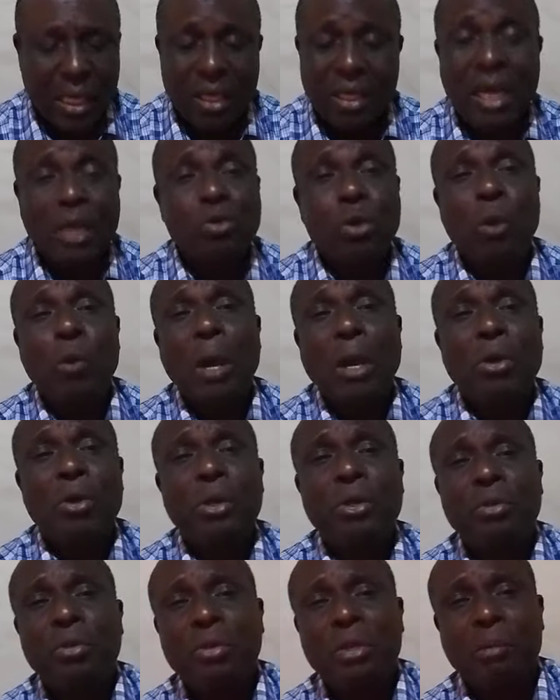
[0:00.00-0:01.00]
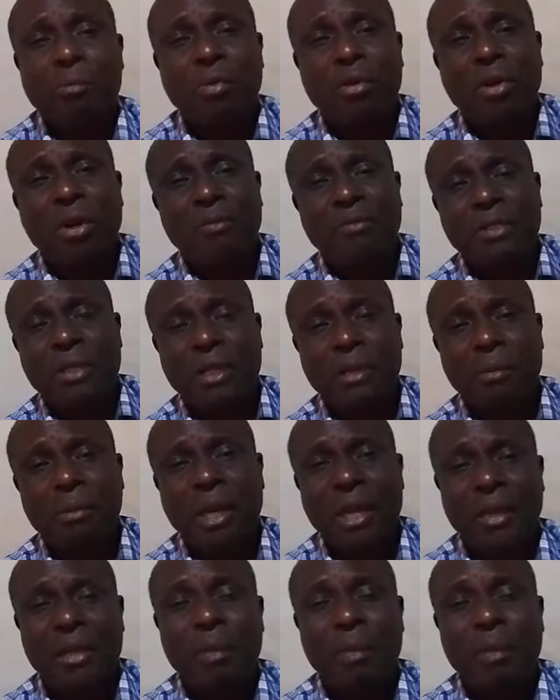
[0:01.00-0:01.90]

That's why we're going through the book of Jeremiah.